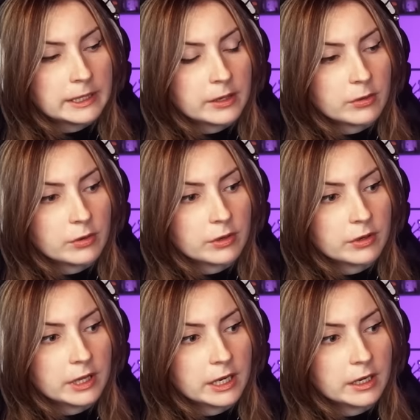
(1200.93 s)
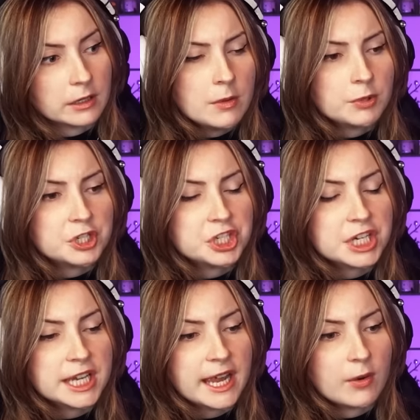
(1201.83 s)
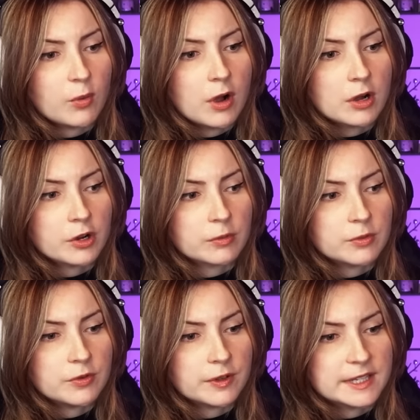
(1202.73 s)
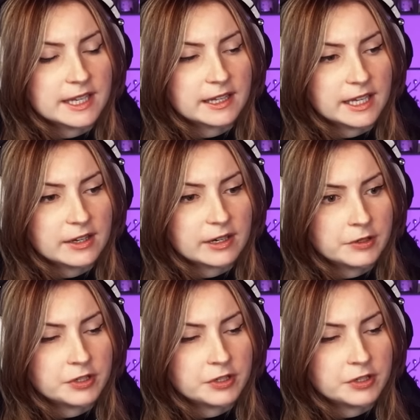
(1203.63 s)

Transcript: They don't know they're there. But she can't walk or move because they'll hear it.